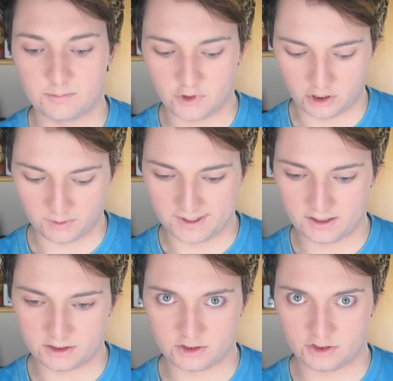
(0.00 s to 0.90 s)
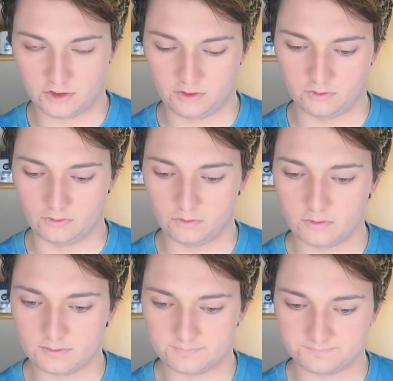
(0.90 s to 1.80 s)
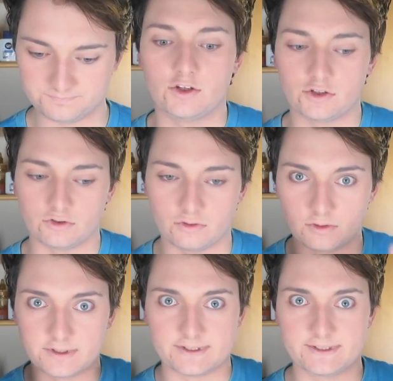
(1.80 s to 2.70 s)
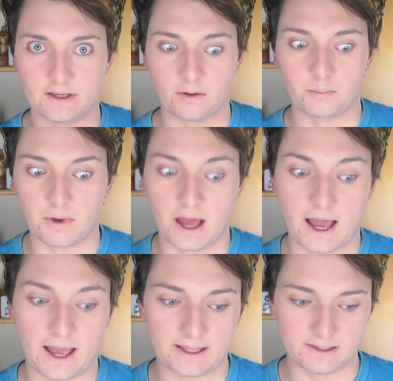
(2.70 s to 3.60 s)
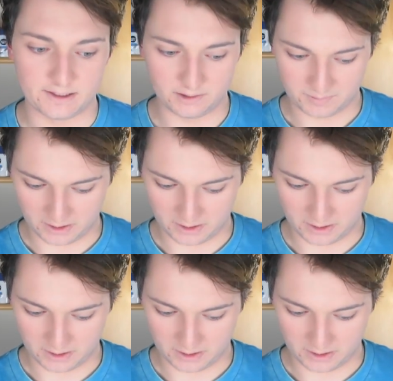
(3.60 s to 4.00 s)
I'm going to do some highlighting